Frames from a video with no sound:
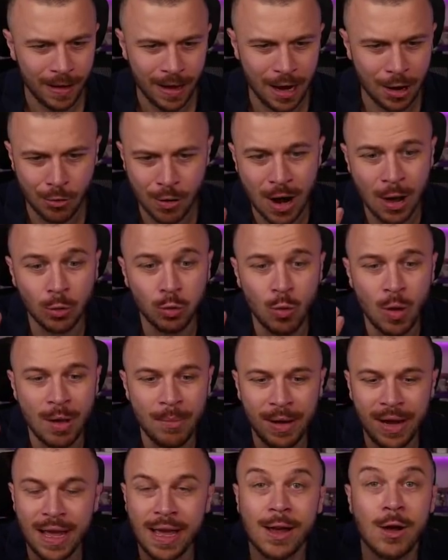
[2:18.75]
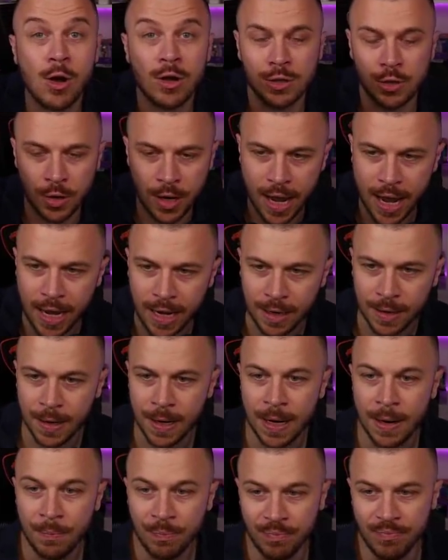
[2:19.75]
Around one million coins, okay.
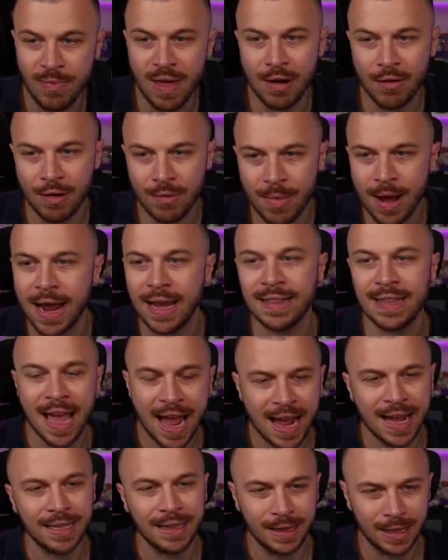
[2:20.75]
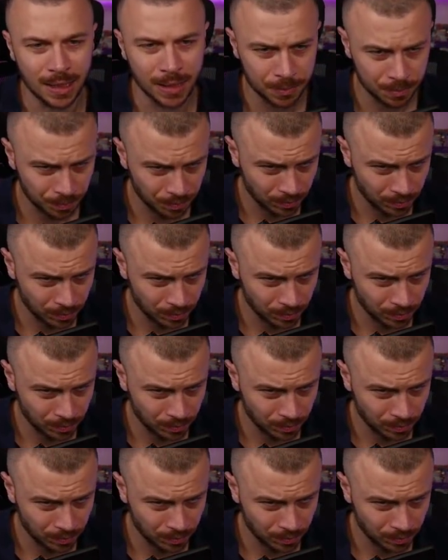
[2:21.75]
Never mind, and